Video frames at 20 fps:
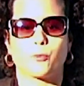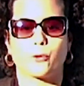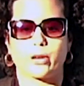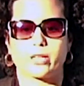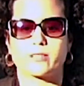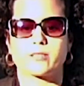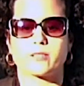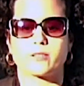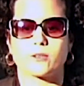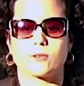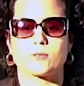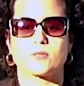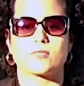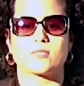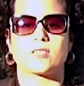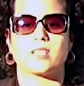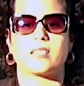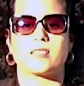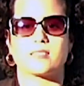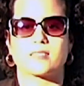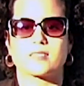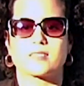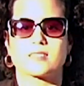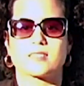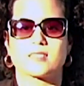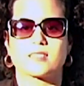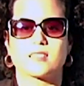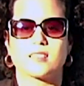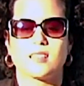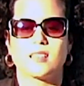practical
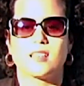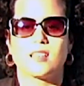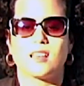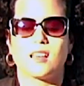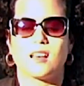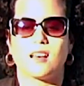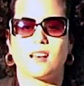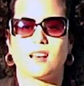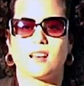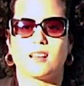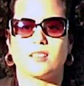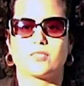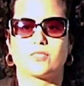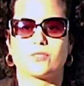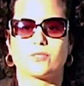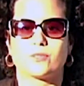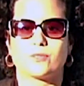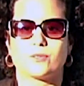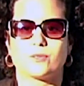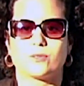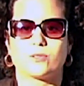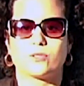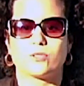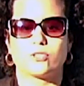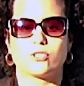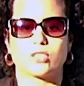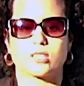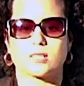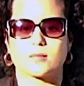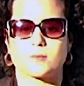sense to
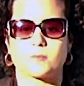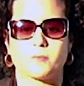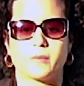just